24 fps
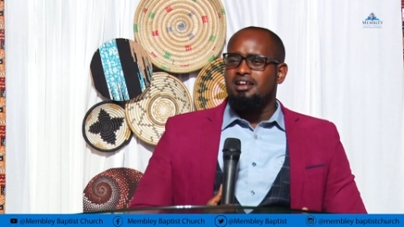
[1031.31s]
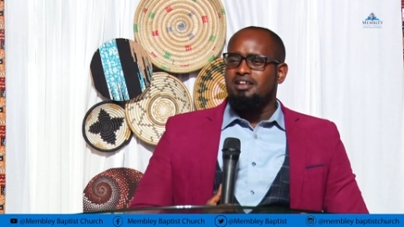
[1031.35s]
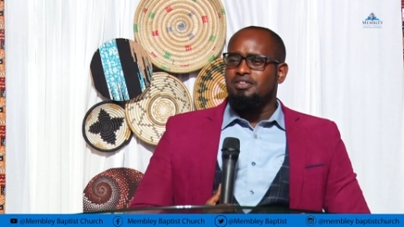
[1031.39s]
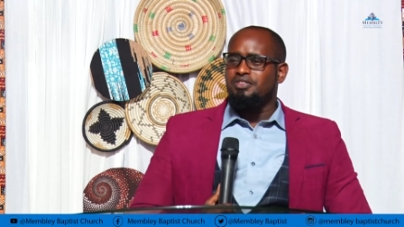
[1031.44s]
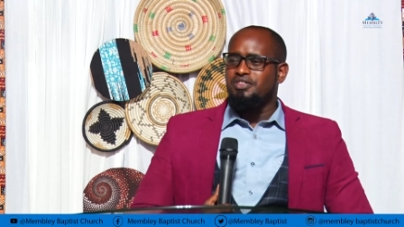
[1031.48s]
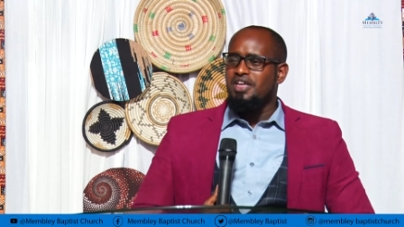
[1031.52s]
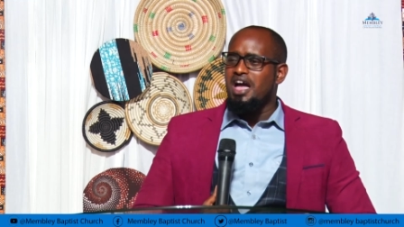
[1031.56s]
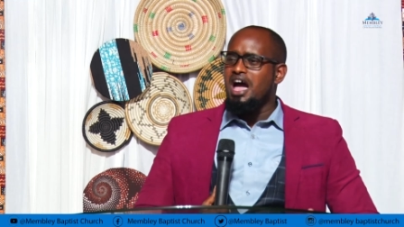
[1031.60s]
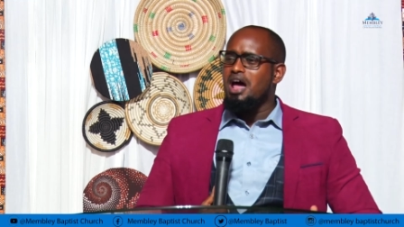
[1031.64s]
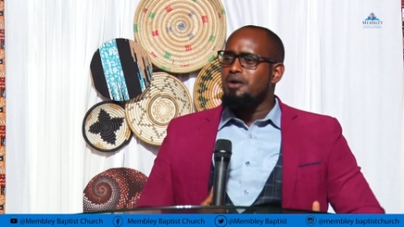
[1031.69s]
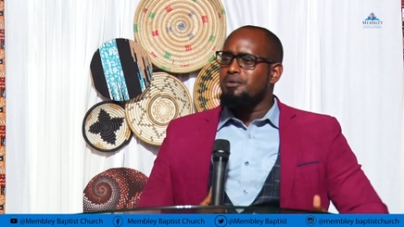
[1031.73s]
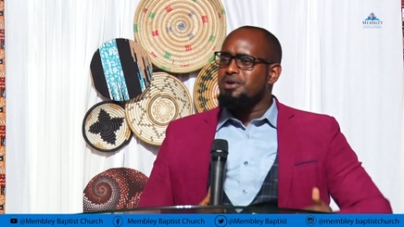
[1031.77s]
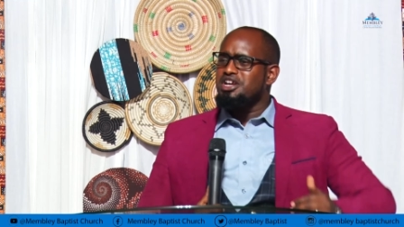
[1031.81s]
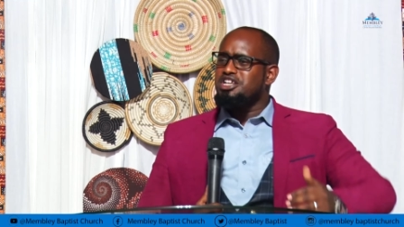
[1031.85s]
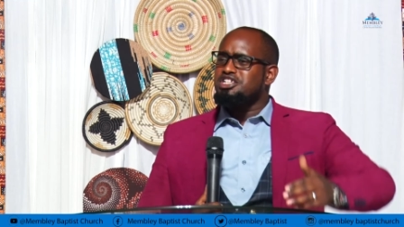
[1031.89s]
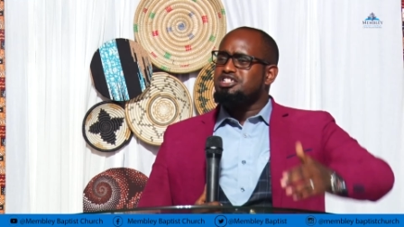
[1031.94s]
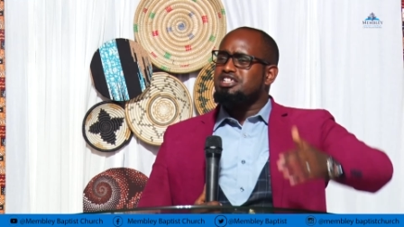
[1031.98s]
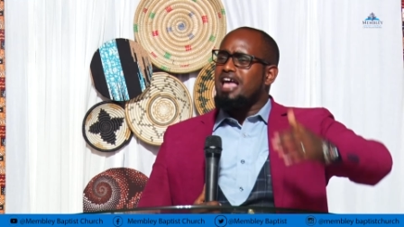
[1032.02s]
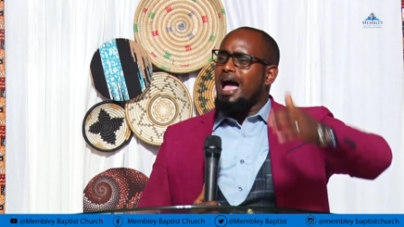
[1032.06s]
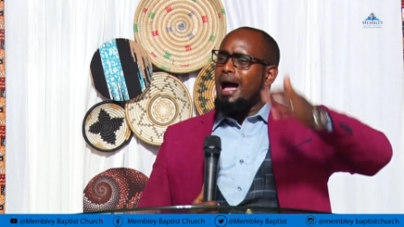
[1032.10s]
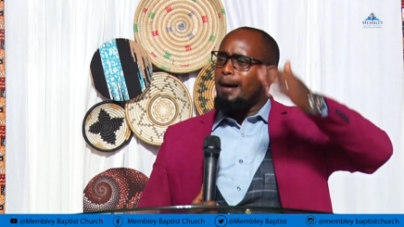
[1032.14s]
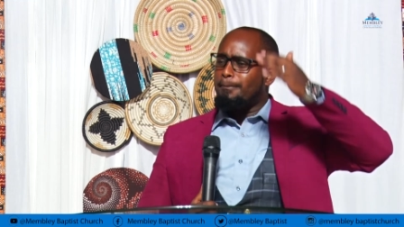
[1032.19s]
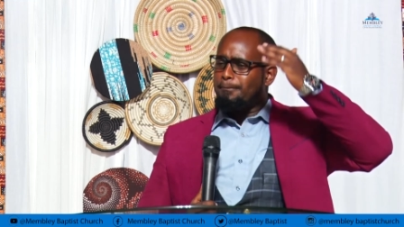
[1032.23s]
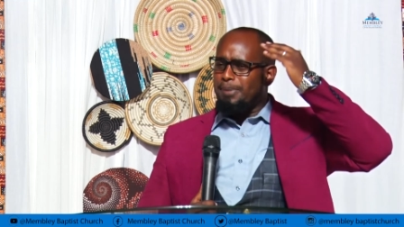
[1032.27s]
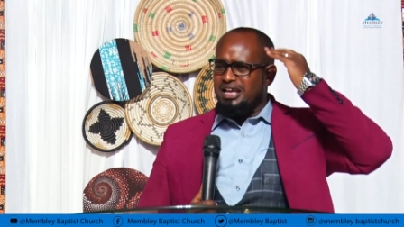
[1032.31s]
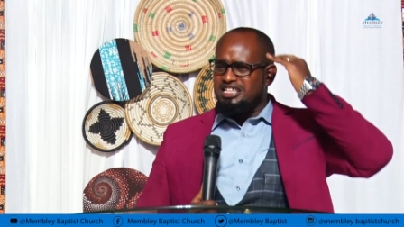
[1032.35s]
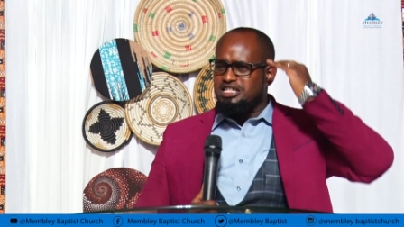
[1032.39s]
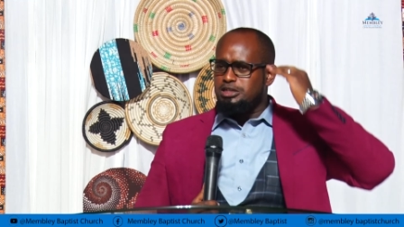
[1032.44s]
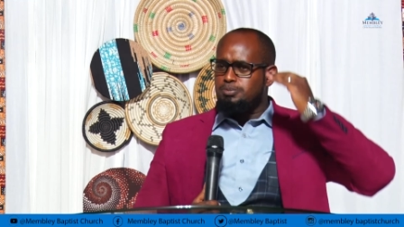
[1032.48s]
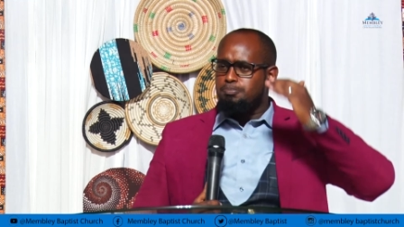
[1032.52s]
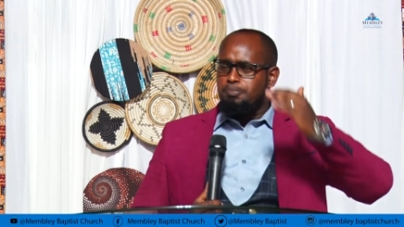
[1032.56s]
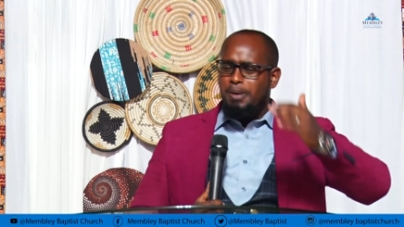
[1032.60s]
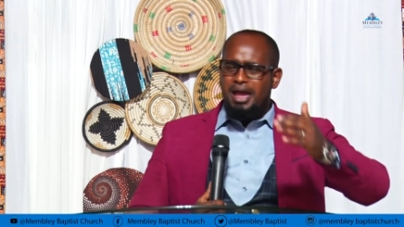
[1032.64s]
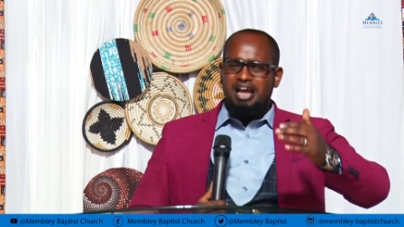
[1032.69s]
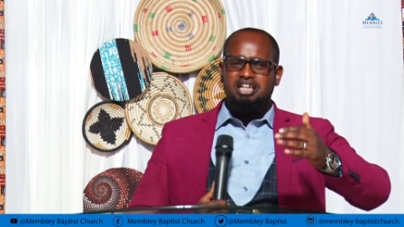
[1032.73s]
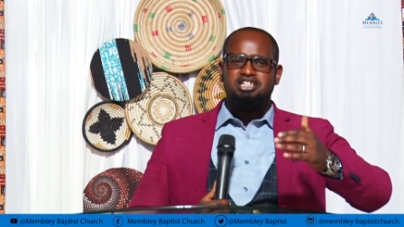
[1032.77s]
There is a
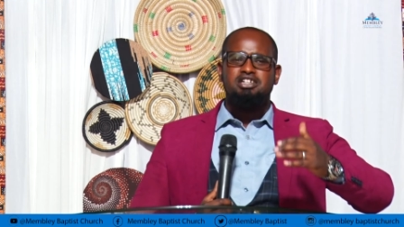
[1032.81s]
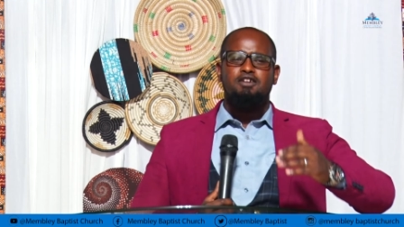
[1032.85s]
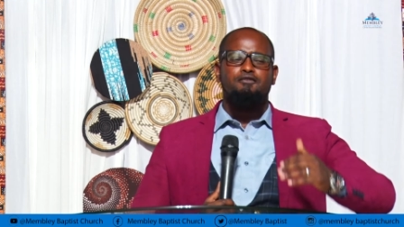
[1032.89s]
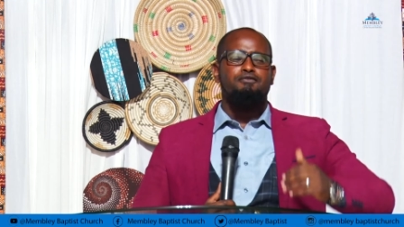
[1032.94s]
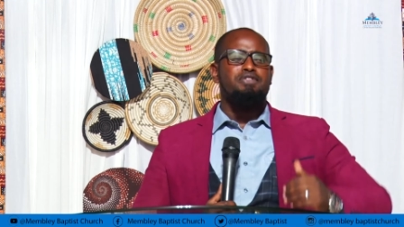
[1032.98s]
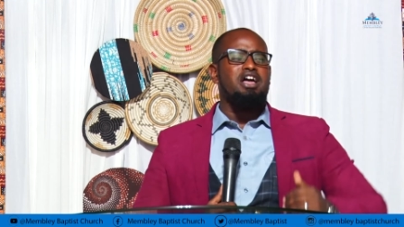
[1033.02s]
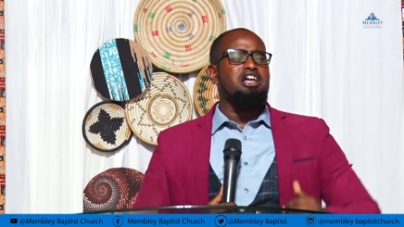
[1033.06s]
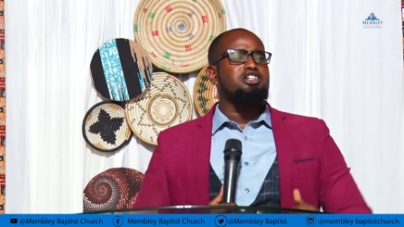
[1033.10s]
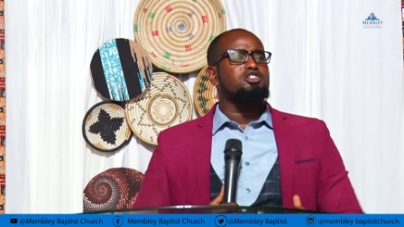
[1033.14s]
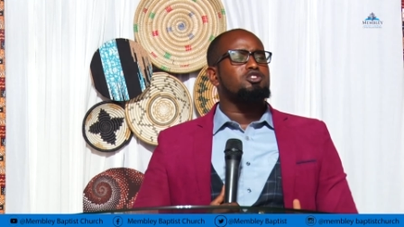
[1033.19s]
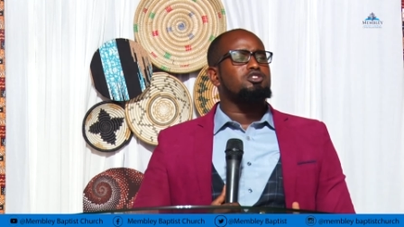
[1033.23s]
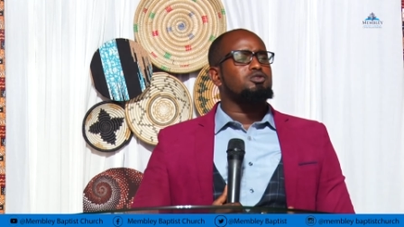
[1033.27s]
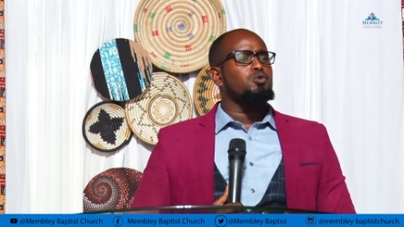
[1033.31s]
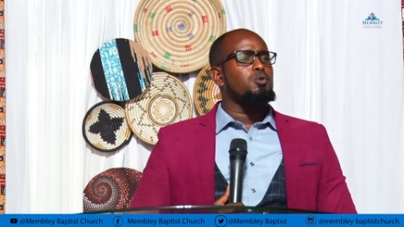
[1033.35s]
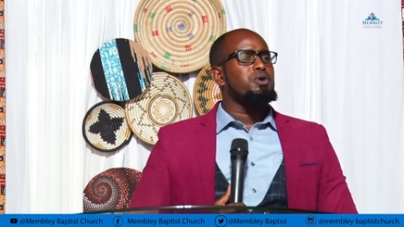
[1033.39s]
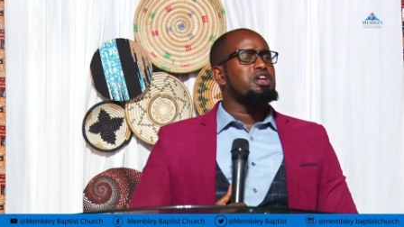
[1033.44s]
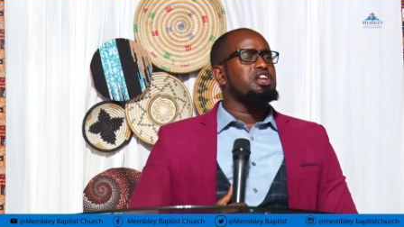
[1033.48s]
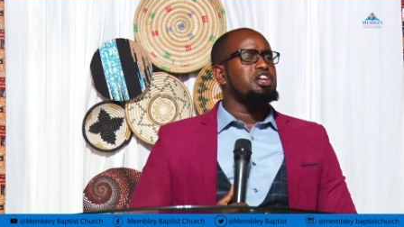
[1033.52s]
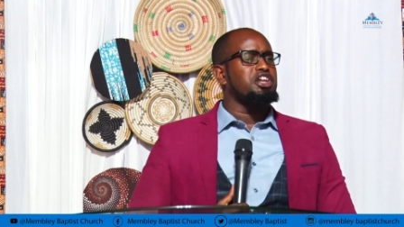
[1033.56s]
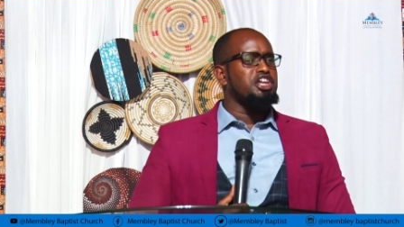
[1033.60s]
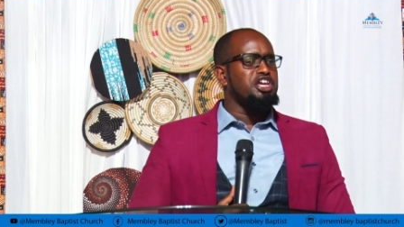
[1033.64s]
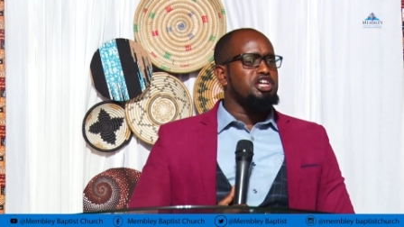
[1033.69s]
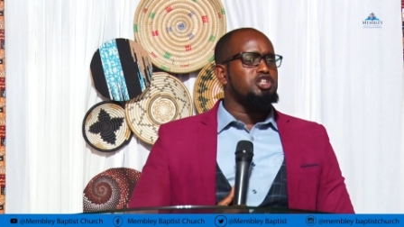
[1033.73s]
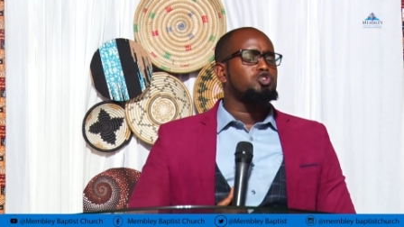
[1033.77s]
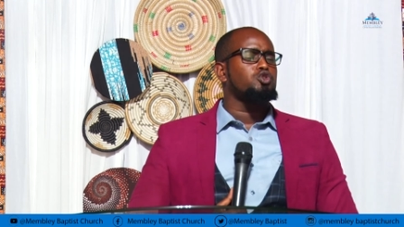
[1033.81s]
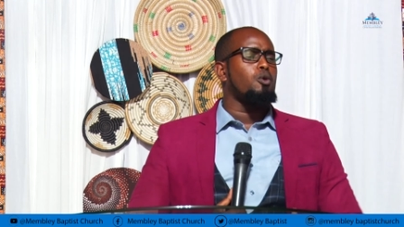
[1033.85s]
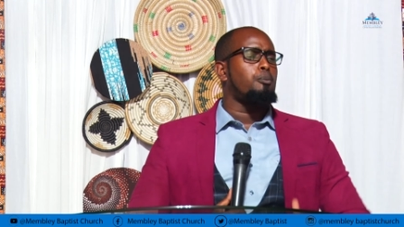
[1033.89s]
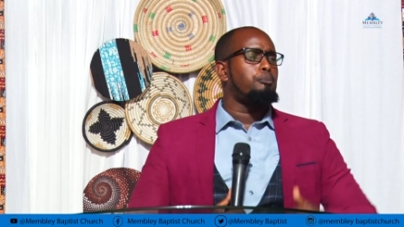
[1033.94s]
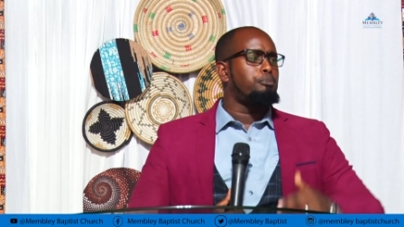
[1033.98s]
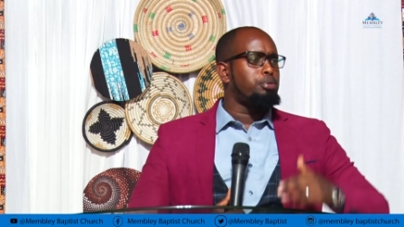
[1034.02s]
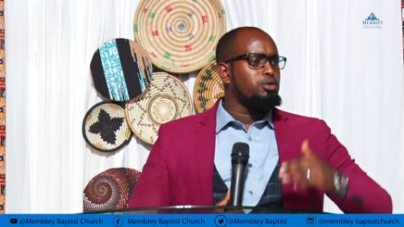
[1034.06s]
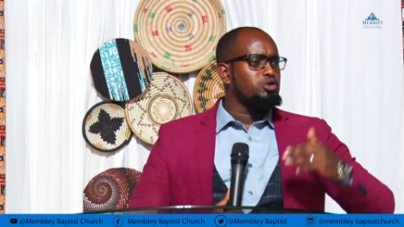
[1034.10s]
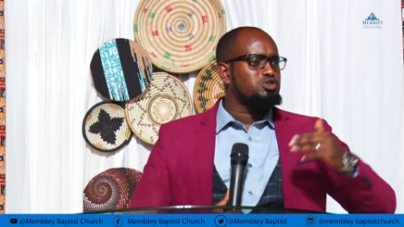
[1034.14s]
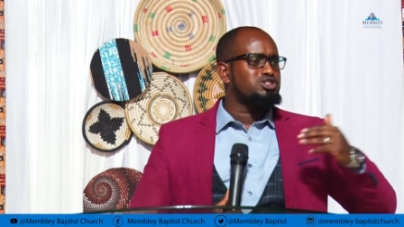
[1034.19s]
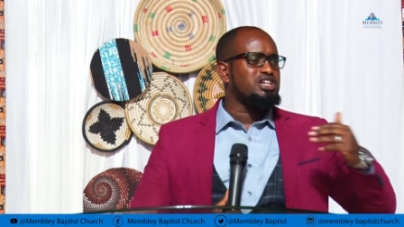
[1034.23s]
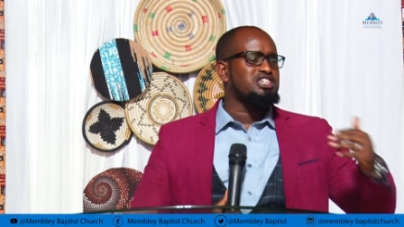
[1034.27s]
perspective that we need to
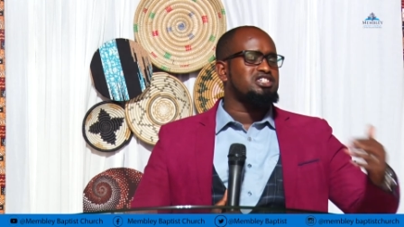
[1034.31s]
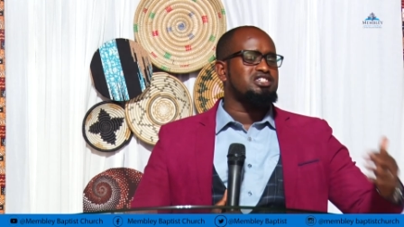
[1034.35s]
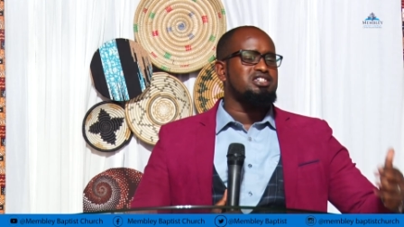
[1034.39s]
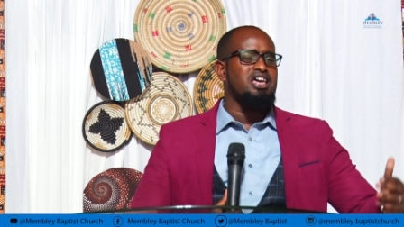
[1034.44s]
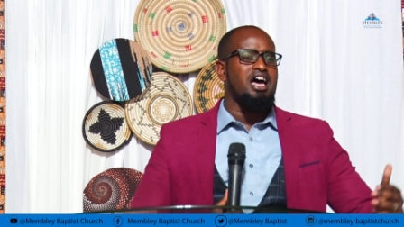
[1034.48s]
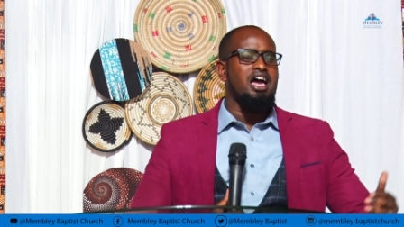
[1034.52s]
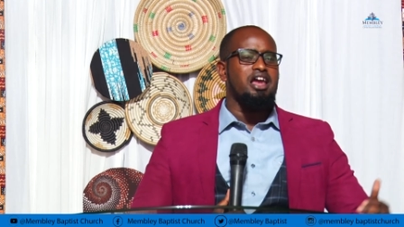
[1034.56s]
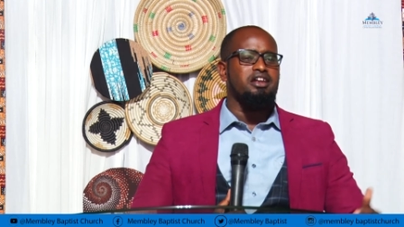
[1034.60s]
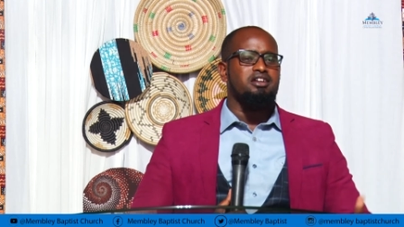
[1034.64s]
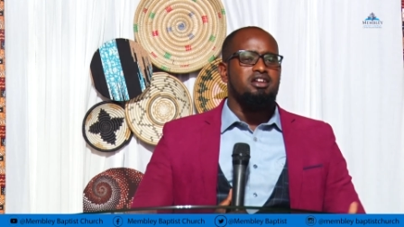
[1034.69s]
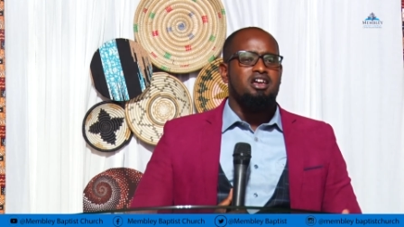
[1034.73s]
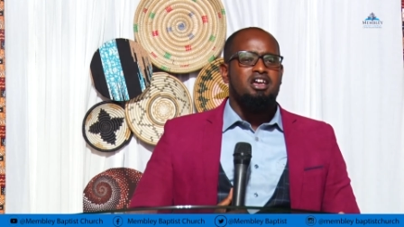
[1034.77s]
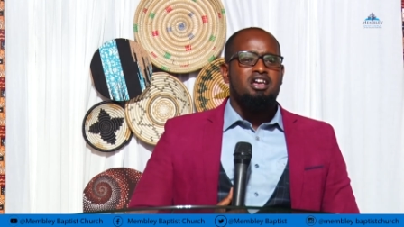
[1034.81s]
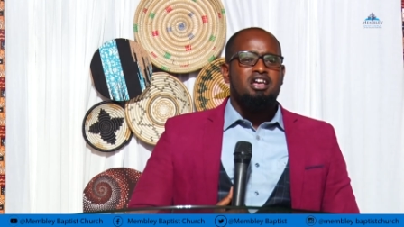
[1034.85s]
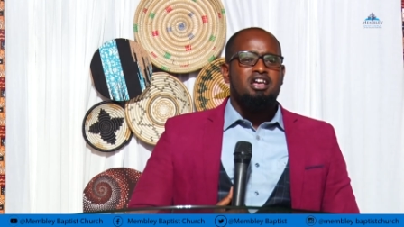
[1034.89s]
put aside.